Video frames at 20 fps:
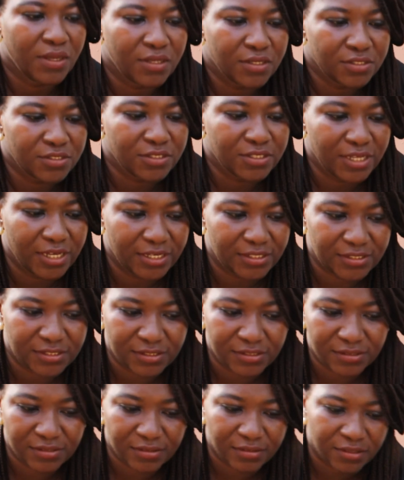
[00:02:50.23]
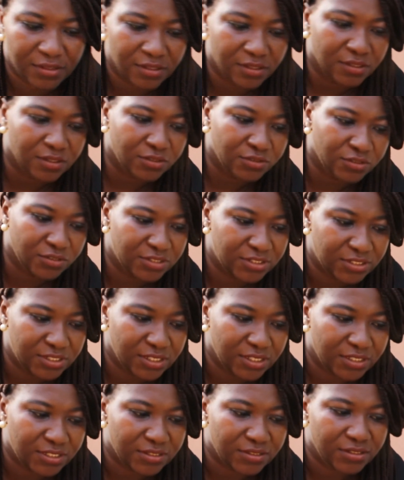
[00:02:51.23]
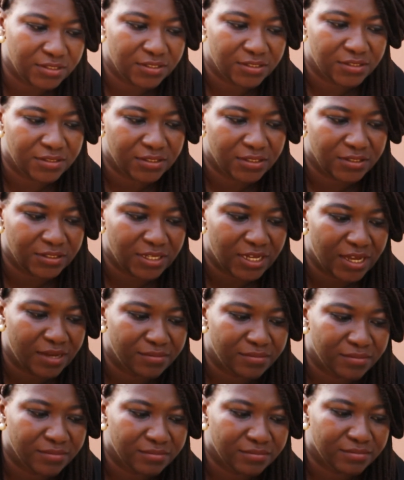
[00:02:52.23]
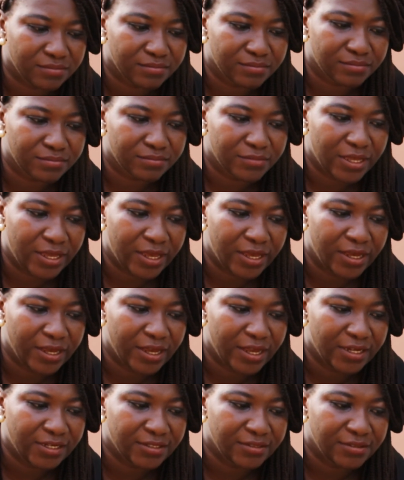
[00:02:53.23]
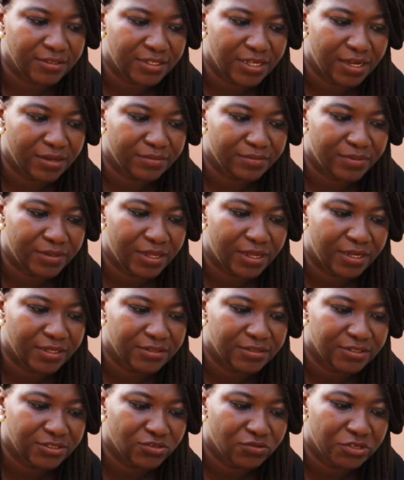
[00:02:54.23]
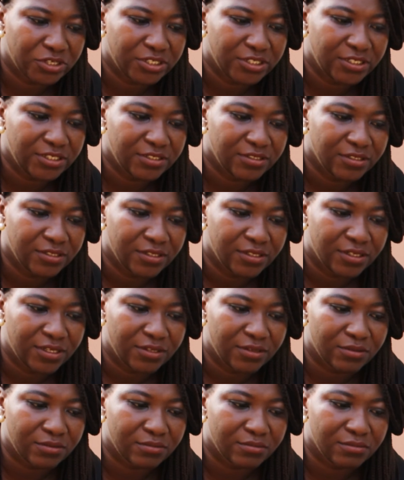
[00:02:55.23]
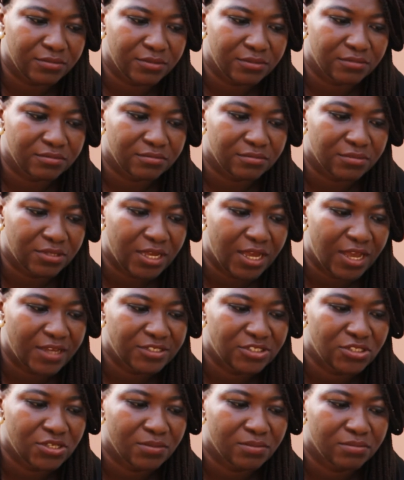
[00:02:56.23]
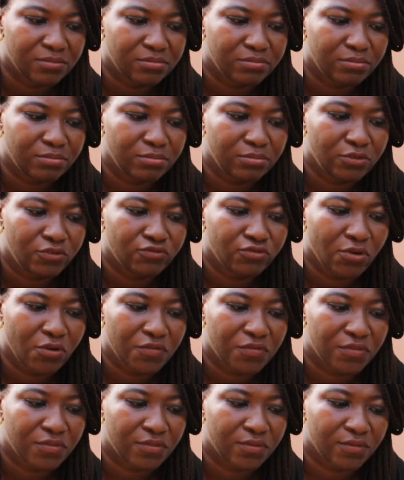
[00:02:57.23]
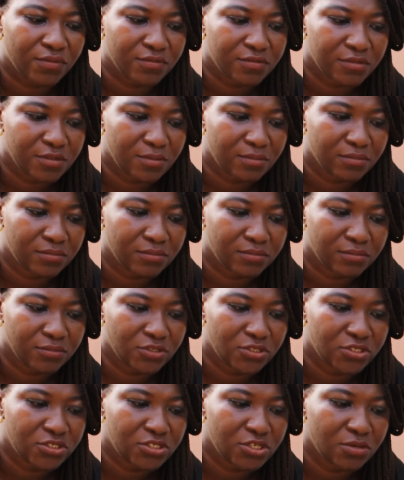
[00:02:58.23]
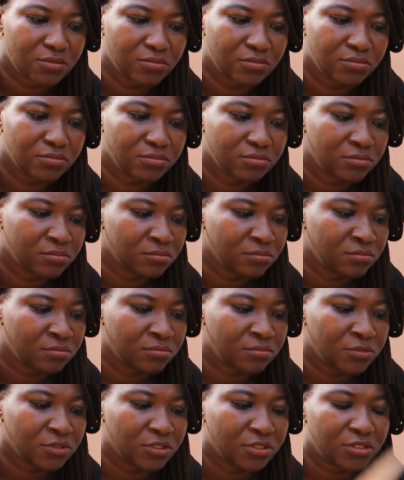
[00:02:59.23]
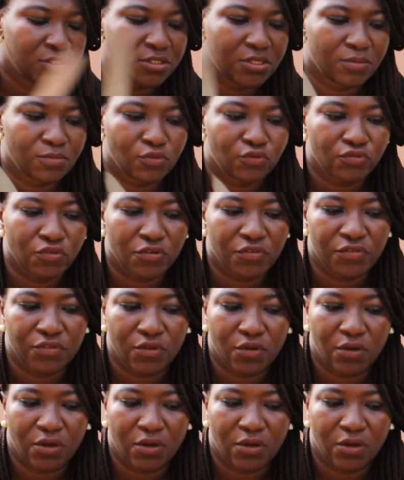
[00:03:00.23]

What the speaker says: So yes, you see the yam head, the yam plant is already has some growth, some growth